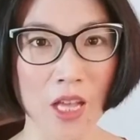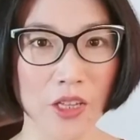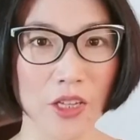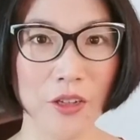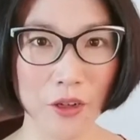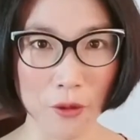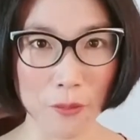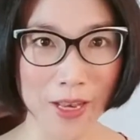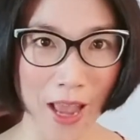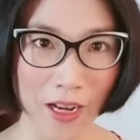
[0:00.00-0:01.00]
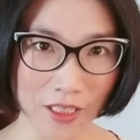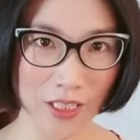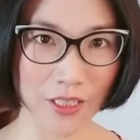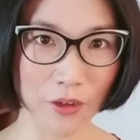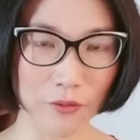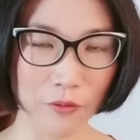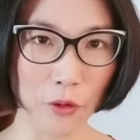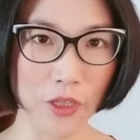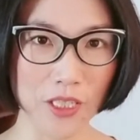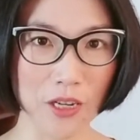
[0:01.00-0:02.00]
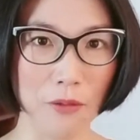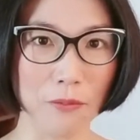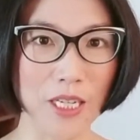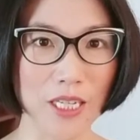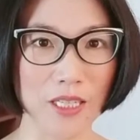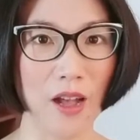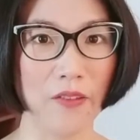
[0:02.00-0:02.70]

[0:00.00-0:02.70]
The commonality of all these companies are